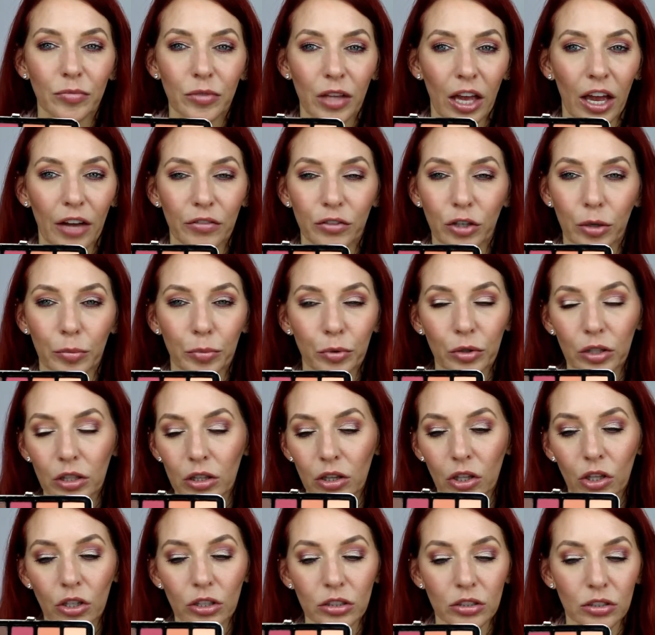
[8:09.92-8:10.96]
have complete
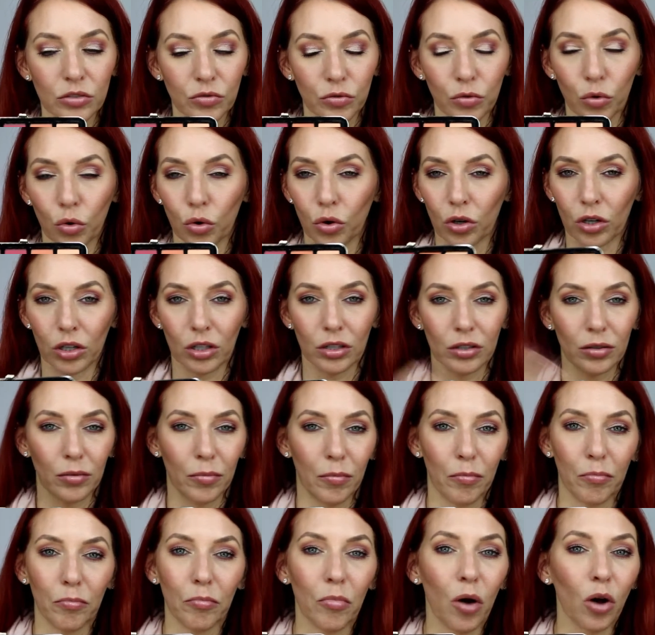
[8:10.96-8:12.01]
looks for
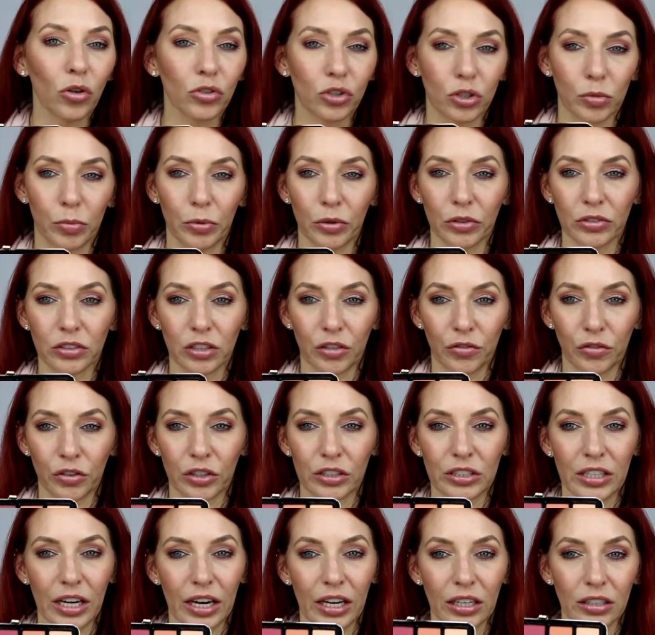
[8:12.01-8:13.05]
multiple
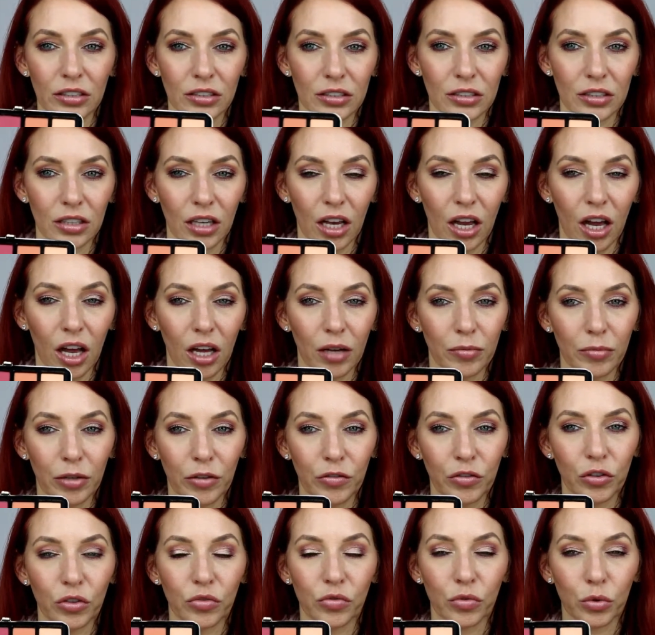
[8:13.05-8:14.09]
different days
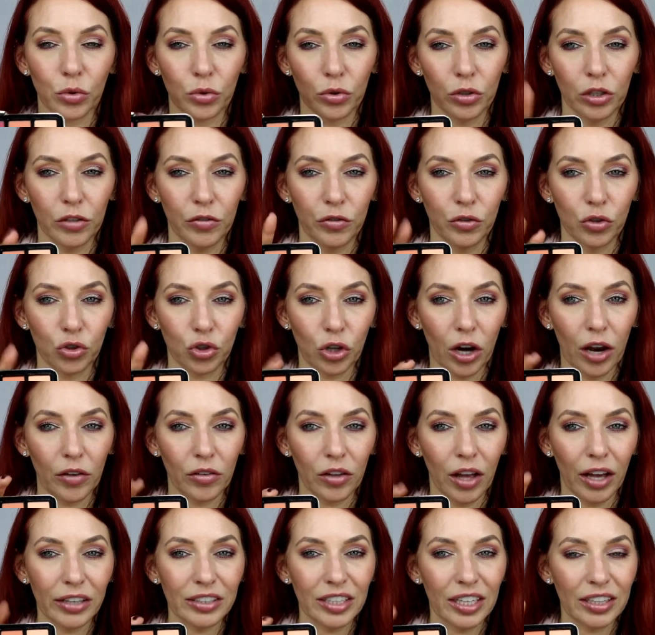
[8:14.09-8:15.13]
if you travel.
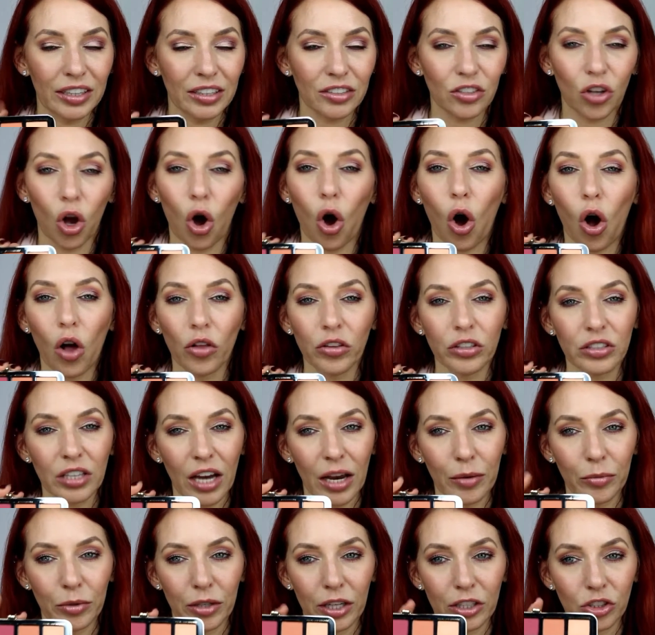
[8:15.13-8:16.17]
I take this all the
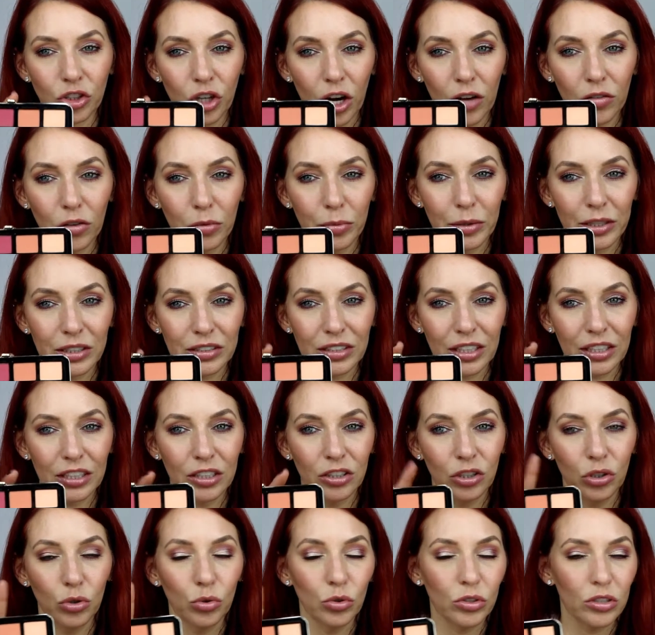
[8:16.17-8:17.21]
time when I travel because I
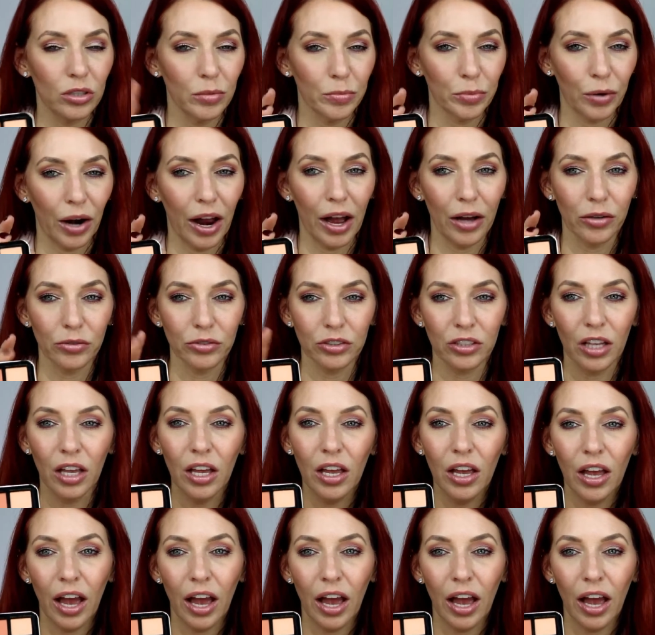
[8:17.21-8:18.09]
can use the browns.